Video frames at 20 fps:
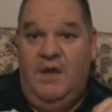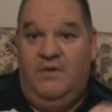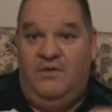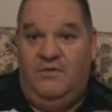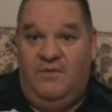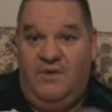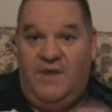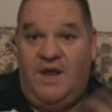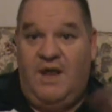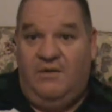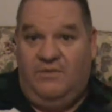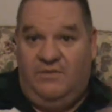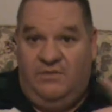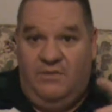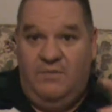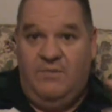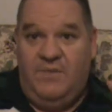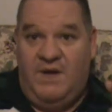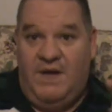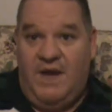So that's
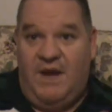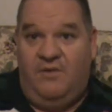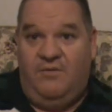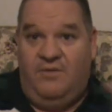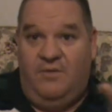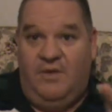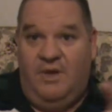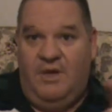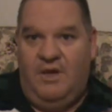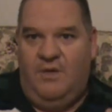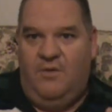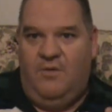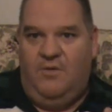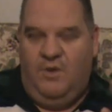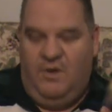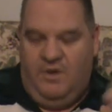supernatural and it